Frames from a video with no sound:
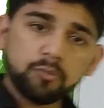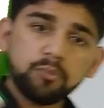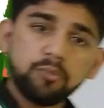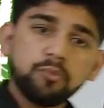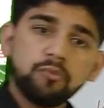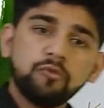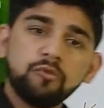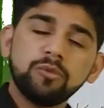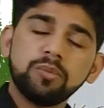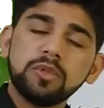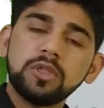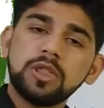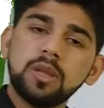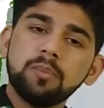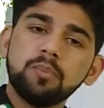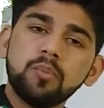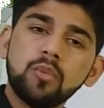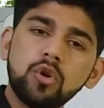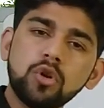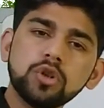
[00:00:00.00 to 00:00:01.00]

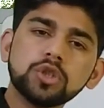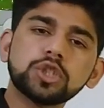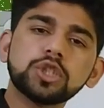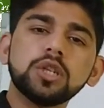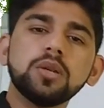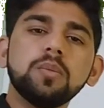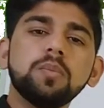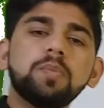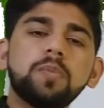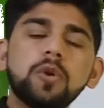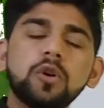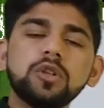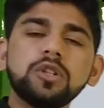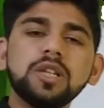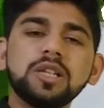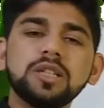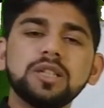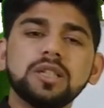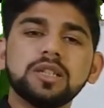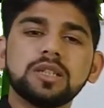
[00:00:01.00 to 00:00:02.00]
the most
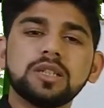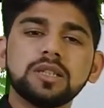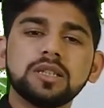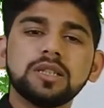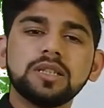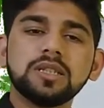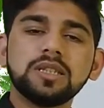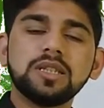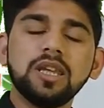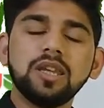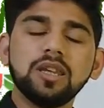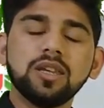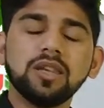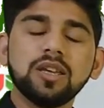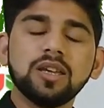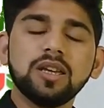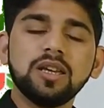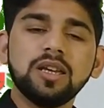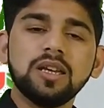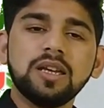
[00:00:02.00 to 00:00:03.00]
important
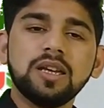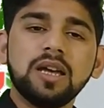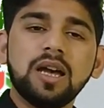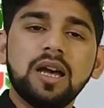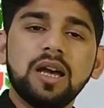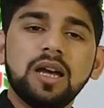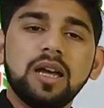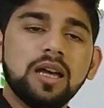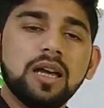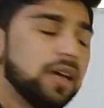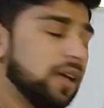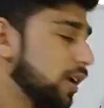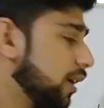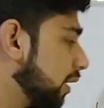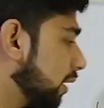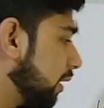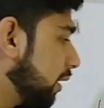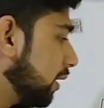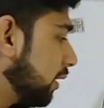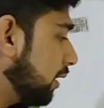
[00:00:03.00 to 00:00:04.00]
thing
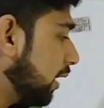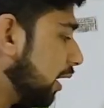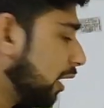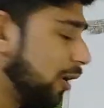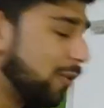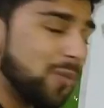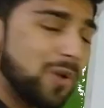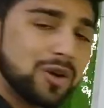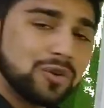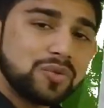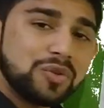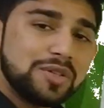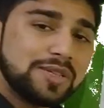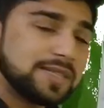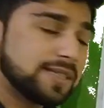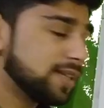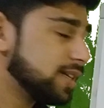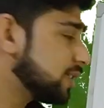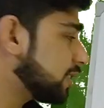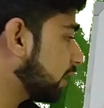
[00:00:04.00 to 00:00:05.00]
that I want to
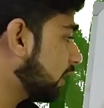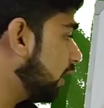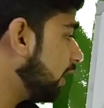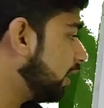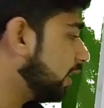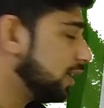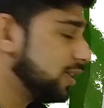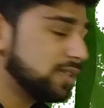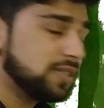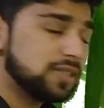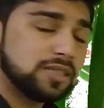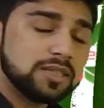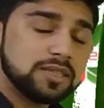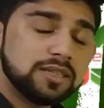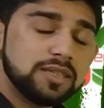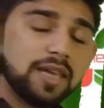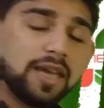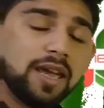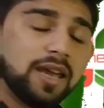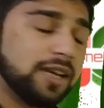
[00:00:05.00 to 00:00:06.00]
discuss here is
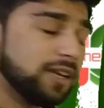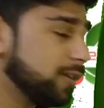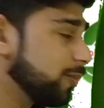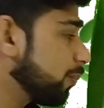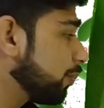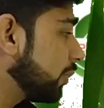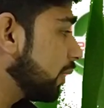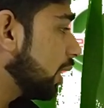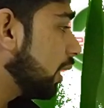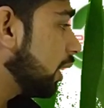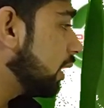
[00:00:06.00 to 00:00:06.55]
that